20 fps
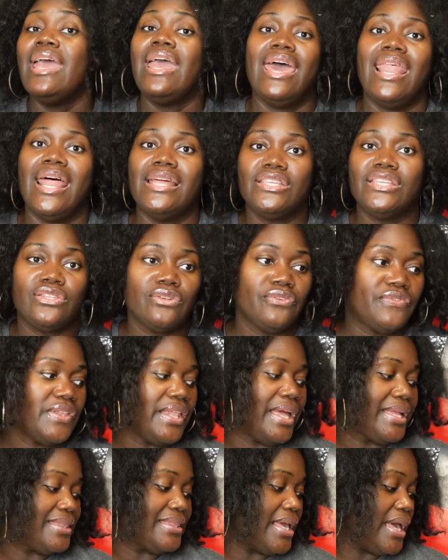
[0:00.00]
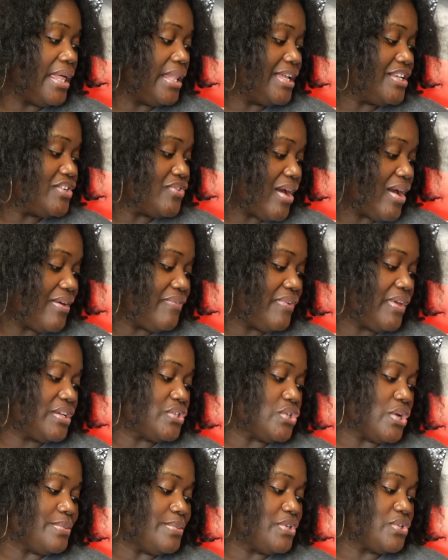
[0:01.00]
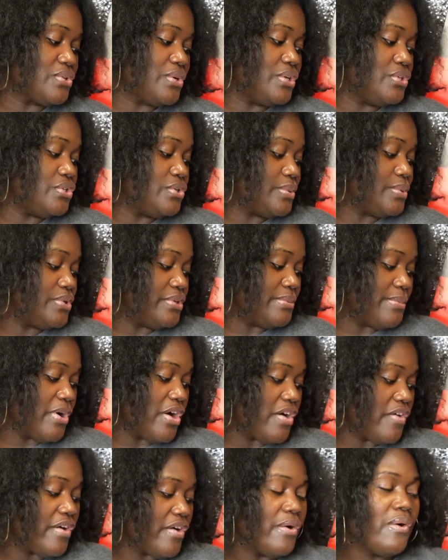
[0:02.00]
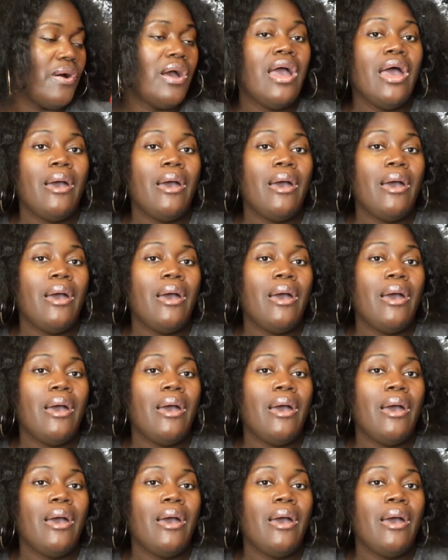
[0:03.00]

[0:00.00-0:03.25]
And I just don't feel like the LA traffic. So I'm just going to do it tomorrow.